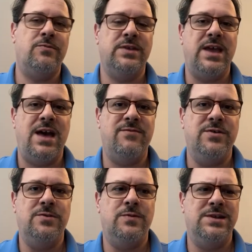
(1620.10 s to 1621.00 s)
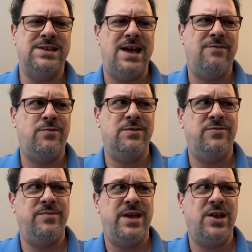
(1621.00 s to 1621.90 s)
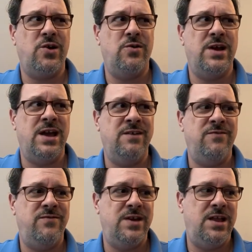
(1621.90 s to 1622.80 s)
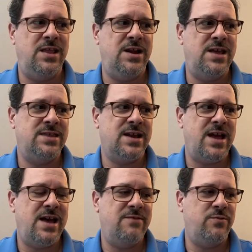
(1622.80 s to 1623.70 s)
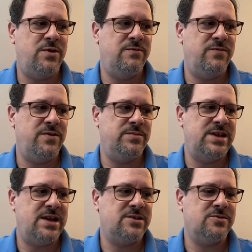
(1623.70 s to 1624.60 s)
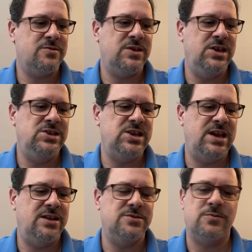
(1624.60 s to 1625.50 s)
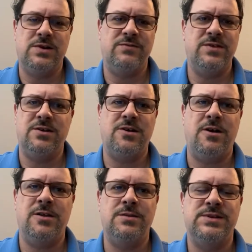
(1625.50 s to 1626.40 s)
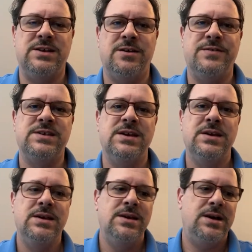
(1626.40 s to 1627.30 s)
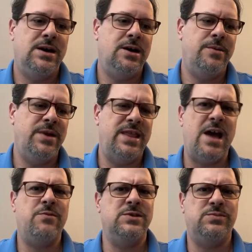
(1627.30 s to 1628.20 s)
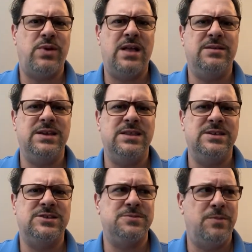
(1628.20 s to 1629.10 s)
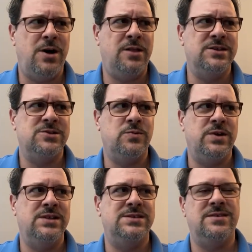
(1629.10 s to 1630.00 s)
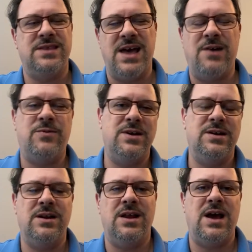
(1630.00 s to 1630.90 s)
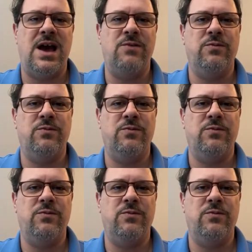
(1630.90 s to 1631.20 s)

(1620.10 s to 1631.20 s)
really have good ones. I have one from like O Knife, and then I think I have one from Tactical Keychains or whatever they're calling themselves. And that one's probably the smallest one. So that one, I